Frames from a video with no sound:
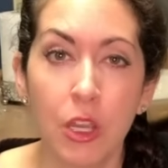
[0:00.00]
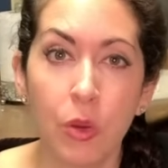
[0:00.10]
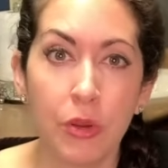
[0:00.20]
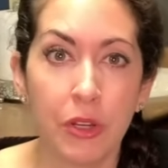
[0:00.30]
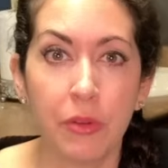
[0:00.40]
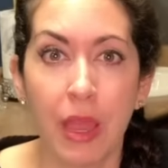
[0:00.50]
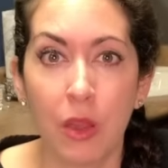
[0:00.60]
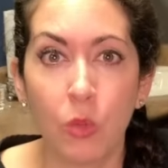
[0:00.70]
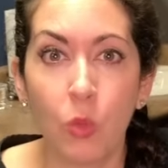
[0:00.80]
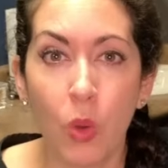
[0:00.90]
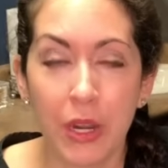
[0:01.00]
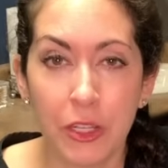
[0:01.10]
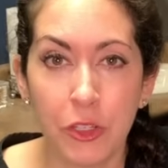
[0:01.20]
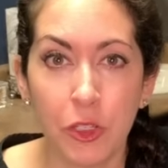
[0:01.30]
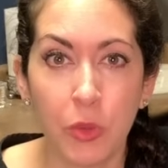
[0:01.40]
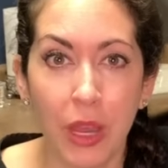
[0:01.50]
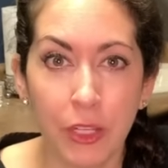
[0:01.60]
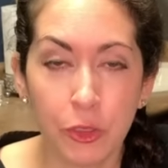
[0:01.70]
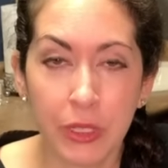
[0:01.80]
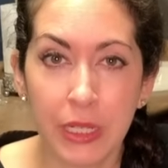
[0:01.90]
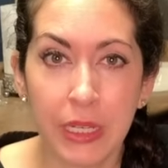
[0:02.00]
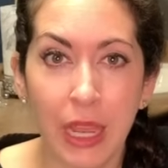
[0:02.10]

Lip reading: quoted around 1 in 200.